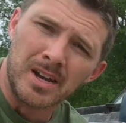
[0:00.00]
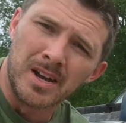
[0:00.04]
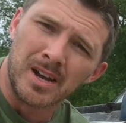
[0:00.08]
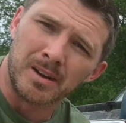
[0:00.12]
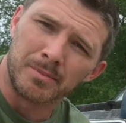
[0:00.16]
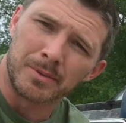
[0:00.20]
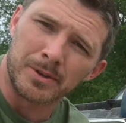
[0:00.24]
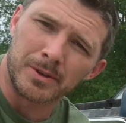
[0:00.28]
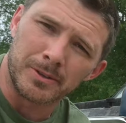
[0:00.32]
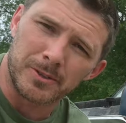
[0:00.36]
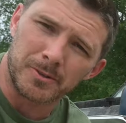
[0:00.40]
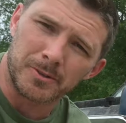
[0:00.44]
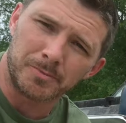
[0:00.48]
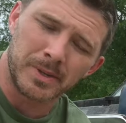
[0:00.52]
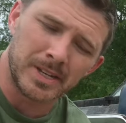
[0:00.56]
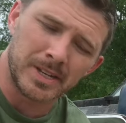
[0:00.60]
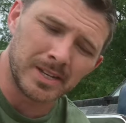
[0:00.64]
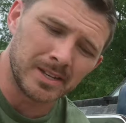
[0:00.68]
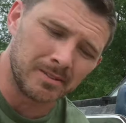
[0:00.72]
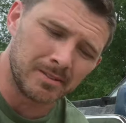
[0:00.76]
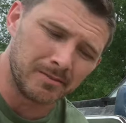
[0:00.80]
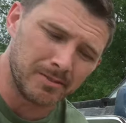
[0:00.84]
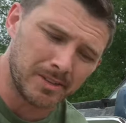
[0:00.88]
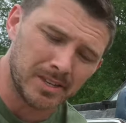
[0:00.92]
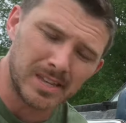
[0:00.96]
I'm going to
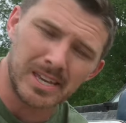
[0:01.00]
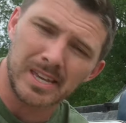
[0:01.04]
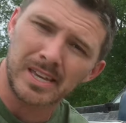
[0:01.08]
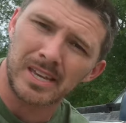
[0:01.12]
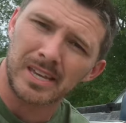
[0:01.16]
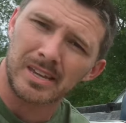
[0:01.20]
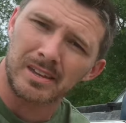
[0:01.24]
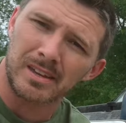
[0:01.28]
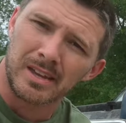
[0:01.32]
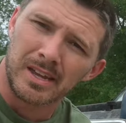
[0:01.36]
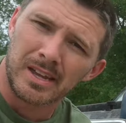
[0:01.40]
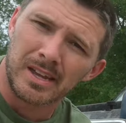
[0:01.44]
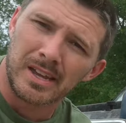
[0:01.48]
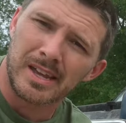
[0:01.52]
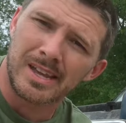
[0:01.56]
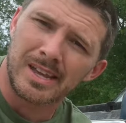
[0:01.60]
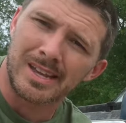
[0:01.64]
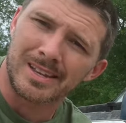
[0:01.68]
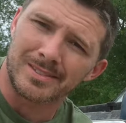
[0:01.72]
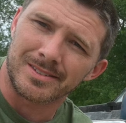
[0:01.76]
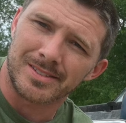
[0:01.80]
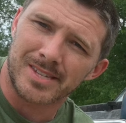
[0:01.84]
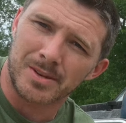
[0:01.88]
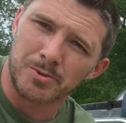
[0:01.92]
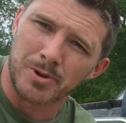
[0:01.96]
spin the key
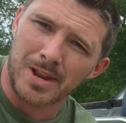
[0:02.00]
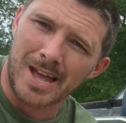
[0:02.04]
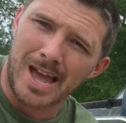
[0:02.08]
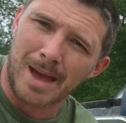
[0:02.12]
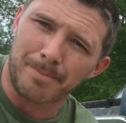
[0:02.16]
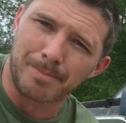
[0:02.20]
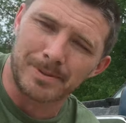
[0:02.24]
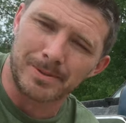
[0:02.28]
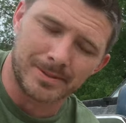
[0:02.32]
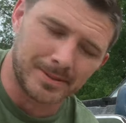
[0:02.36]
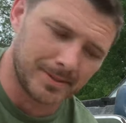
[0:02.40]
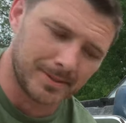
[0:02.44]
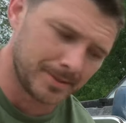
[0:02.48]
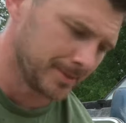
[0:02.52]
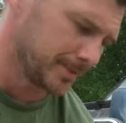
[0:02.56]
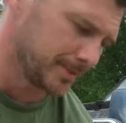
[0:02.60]
and see what happens.